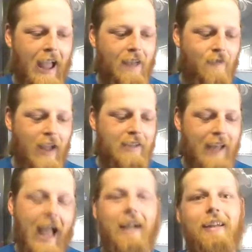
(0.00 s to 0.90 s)
advanced
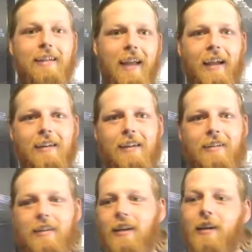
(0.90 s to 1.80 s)
hacking
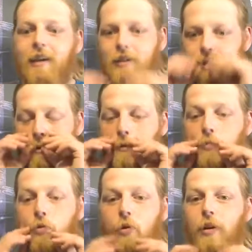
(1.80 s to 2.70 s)
techniques to
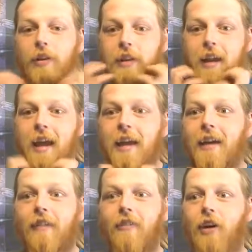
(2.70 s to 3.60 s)
ruin the day
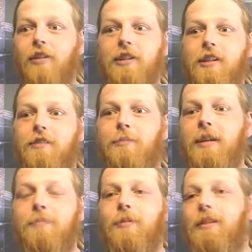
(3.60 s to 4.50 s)
of all these other
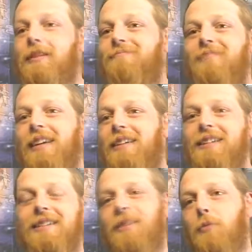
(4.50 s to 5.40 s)
people, and it
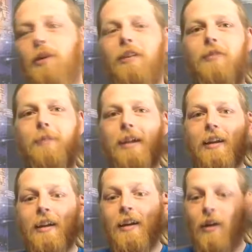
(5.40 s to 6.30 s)
just didn't work for me.
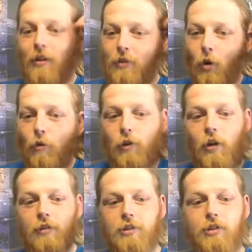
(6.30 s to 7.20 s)

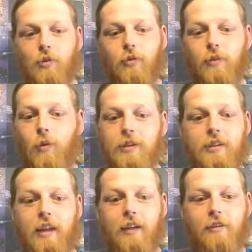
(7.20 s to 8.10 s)
Overall, the story
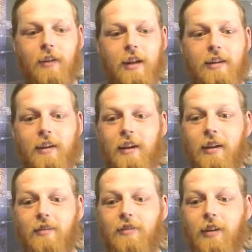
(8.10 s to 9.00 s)
wasn't that great.
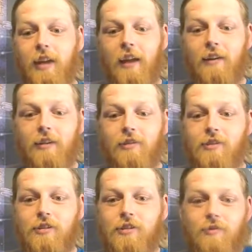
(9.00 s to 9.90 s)
The
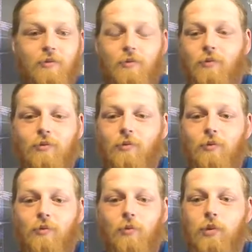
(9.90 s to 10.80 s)
characters
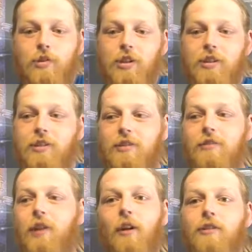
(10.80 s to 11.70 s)
were just
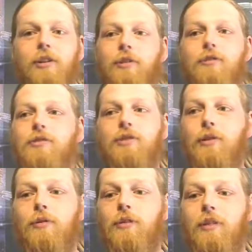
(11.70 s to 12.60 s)
cartoons,
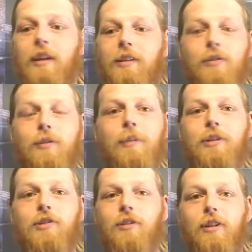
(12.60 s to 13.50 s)

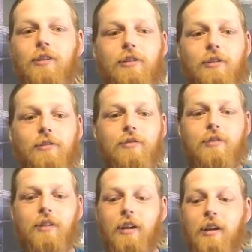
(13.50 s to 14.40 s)
two-dimensional cartoons.